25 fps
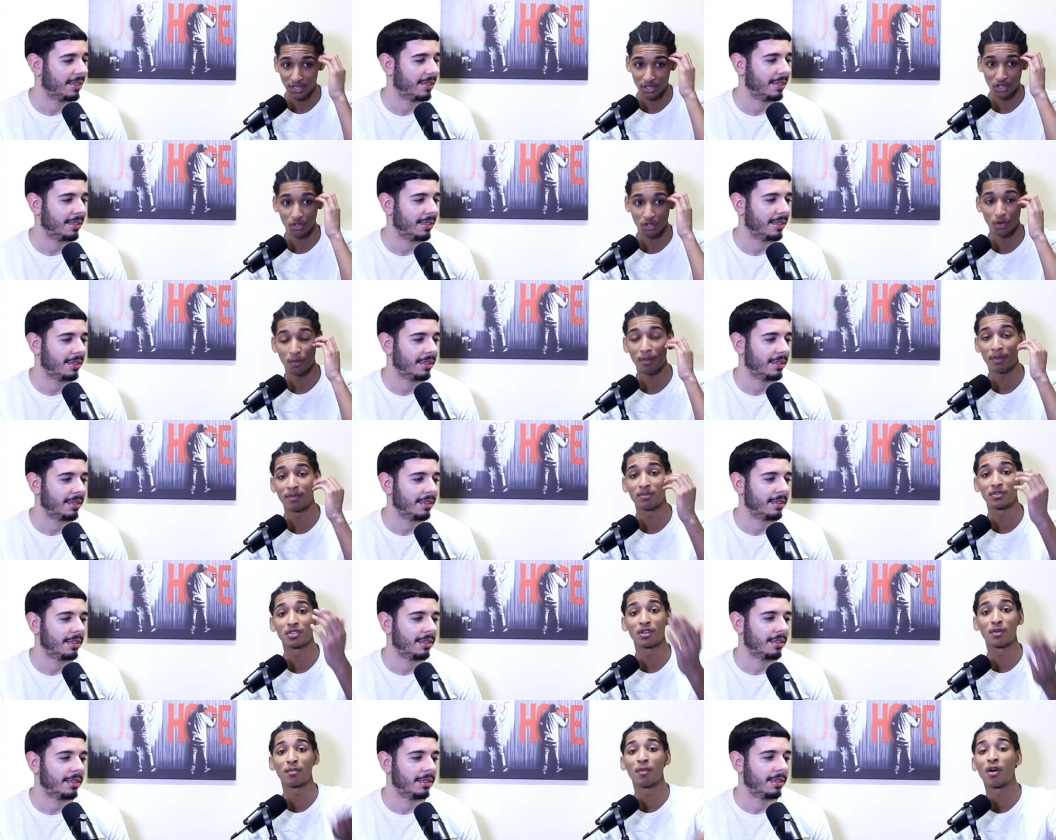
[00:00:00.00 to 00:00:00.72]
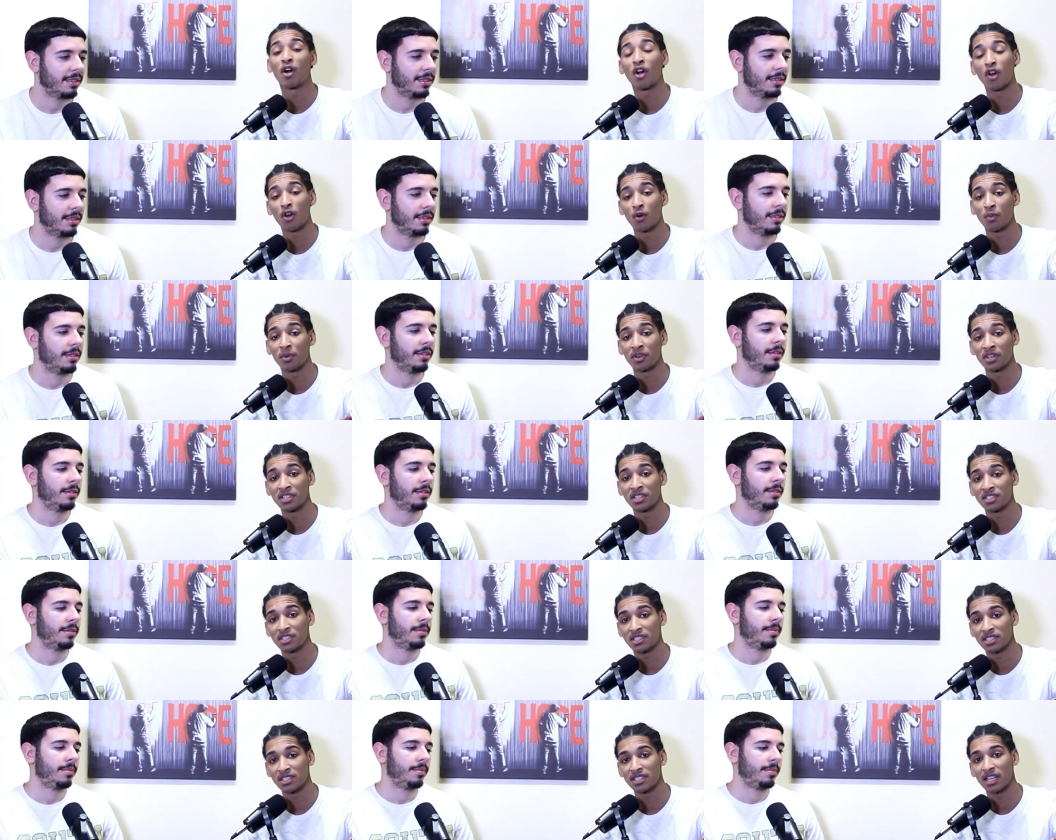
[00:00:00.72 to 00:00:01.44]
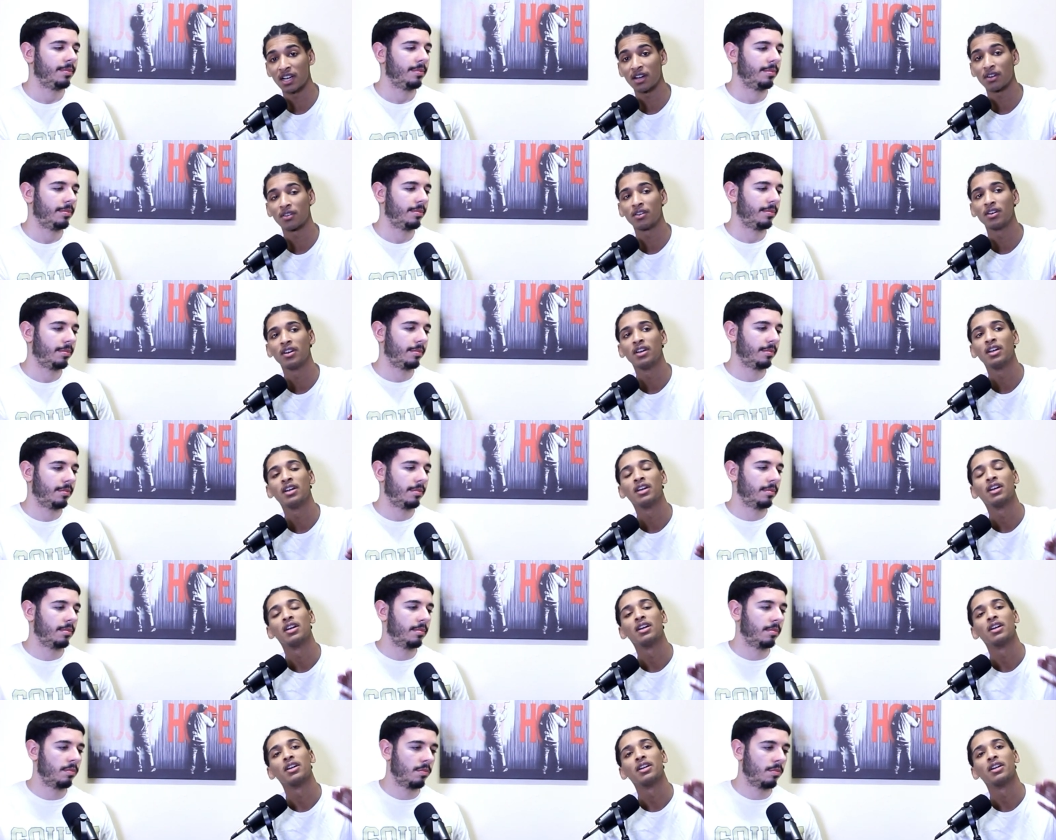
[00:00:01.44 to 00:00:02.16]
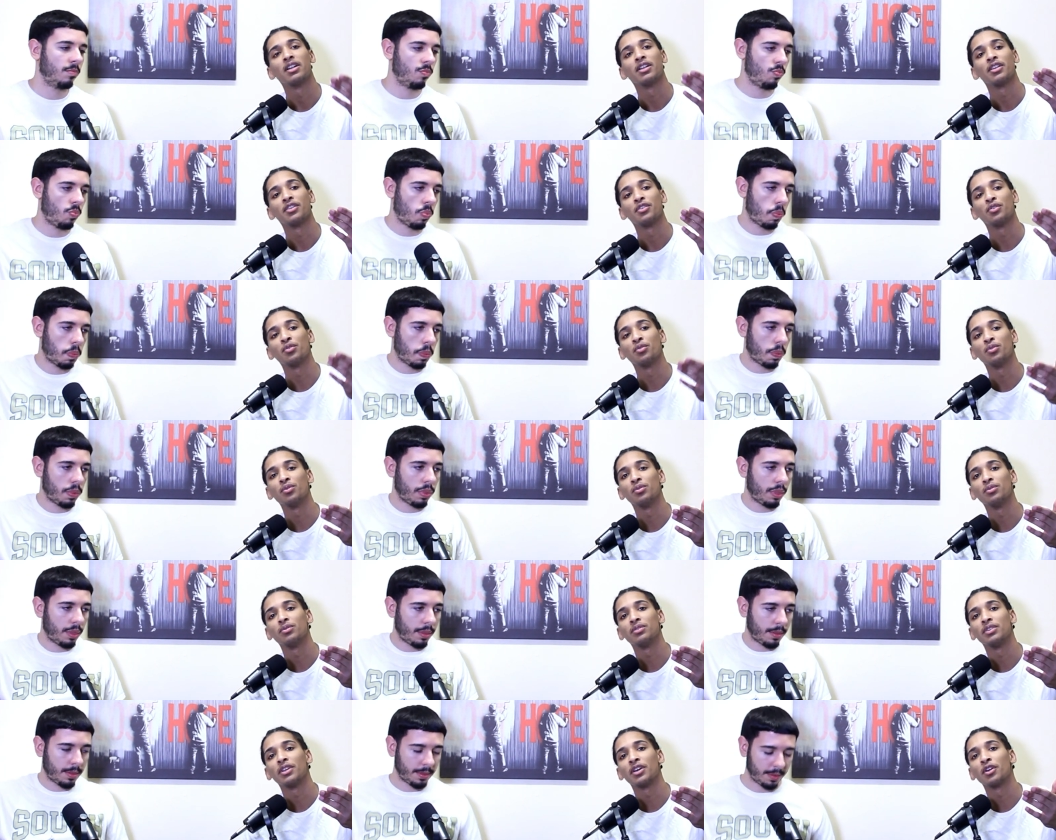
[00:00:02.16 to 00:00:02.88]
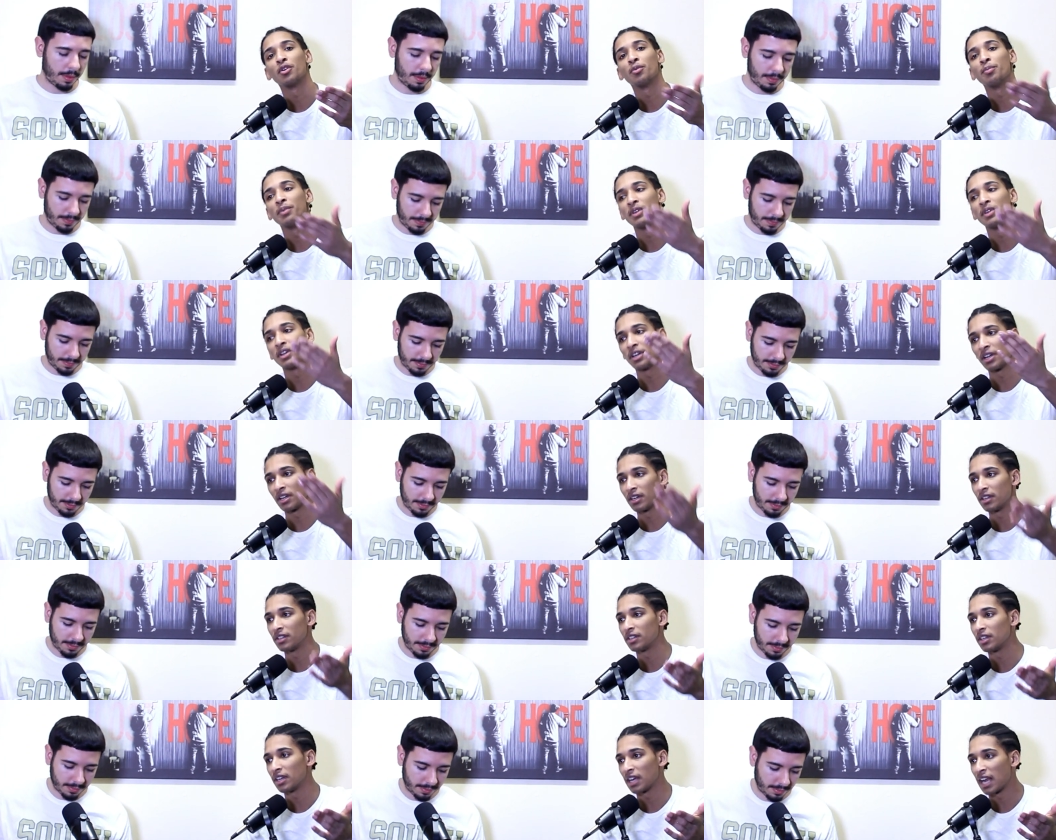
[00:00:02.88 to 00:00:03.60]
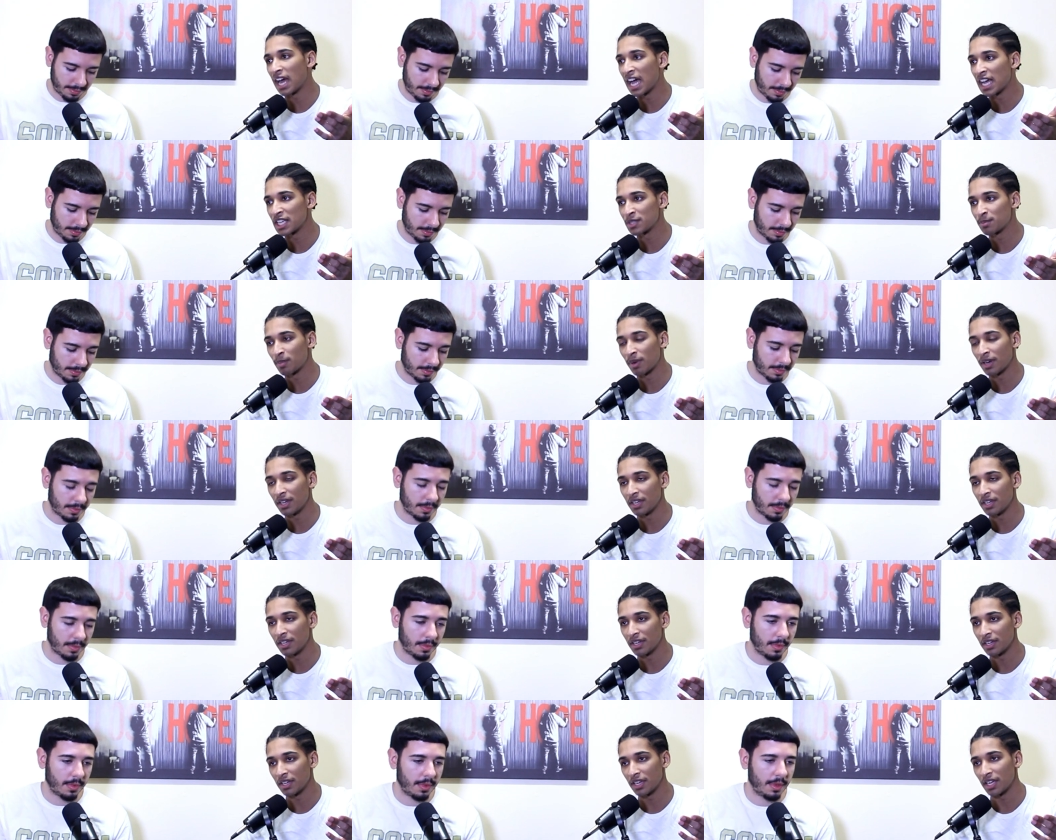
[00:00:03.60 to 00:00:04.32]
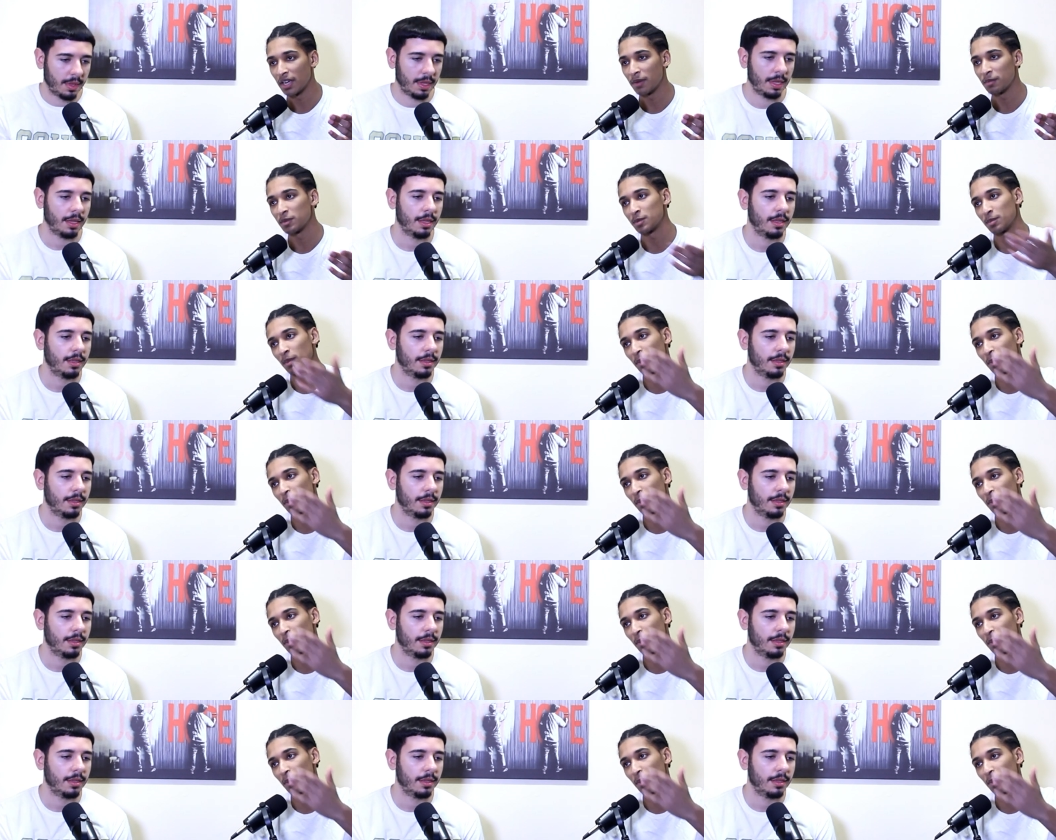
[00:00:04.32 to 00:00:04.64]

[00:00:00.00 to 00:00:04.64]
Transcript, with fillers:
Speaker 1: So tomorrow, when this is out, you it'll be the, the last play-in games.